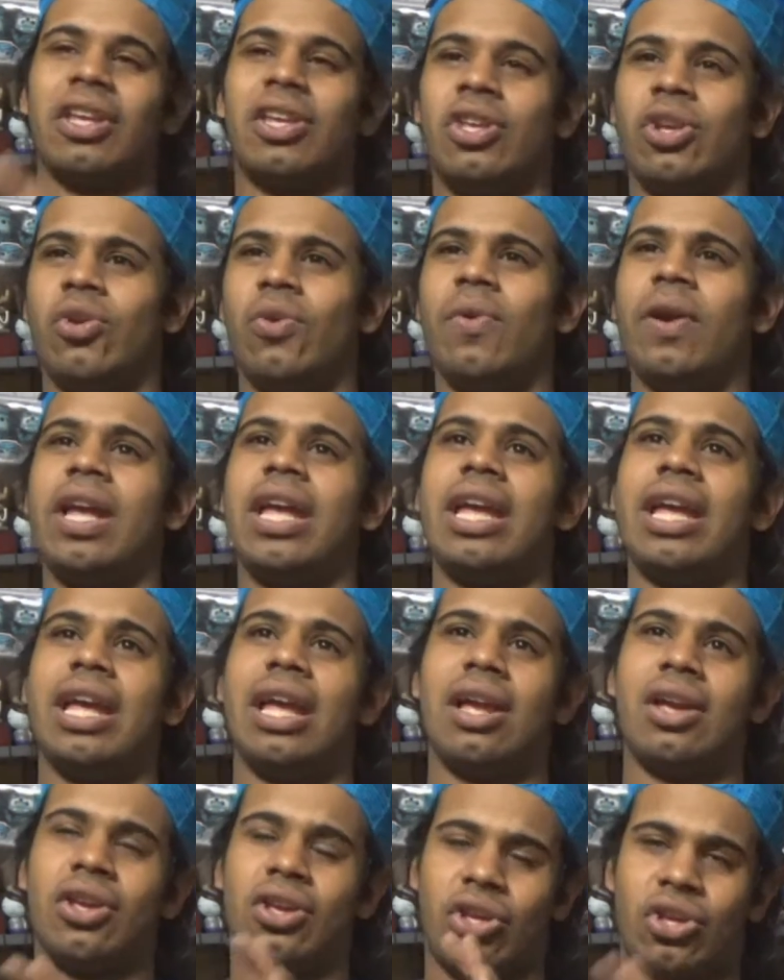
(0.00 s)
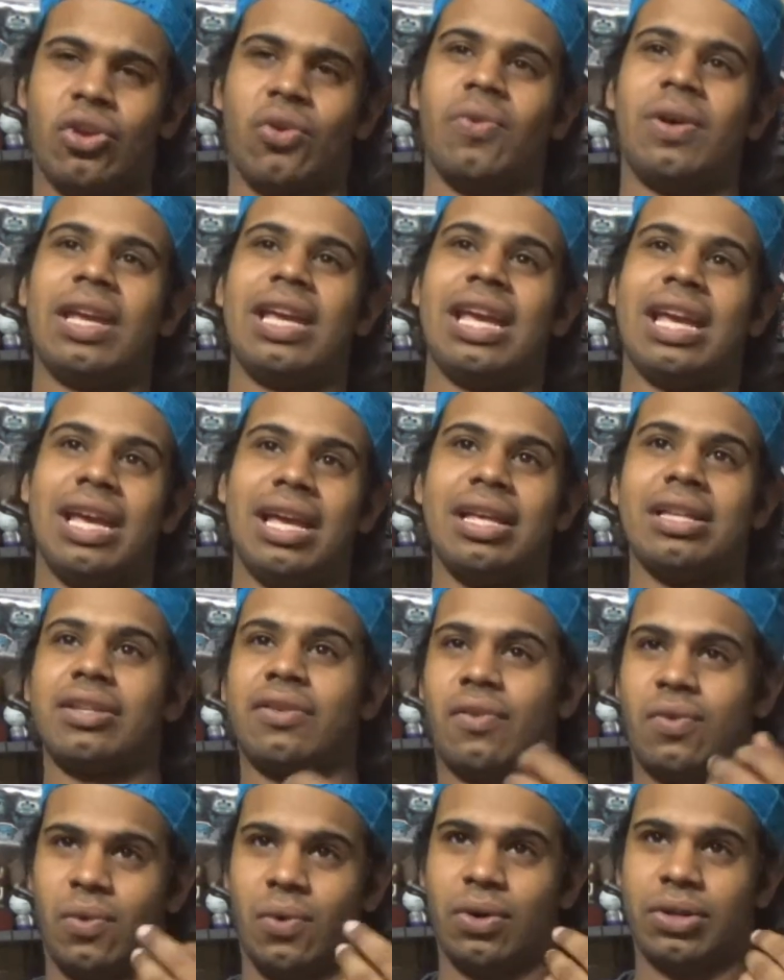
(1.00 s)
Huey Huey is
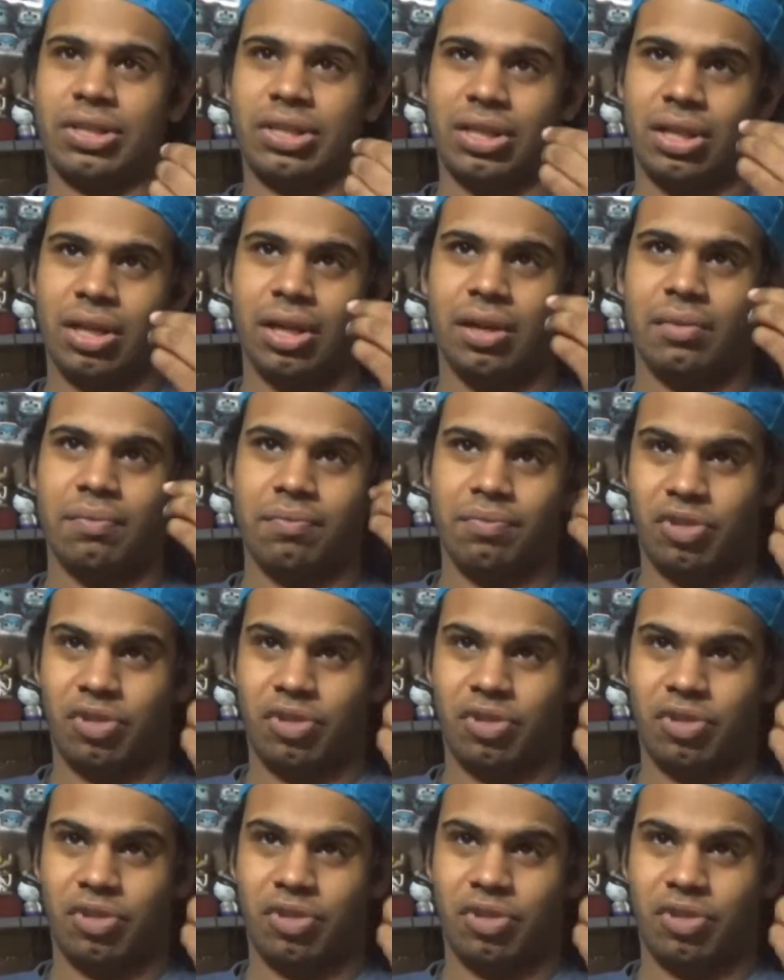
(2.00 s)
of course the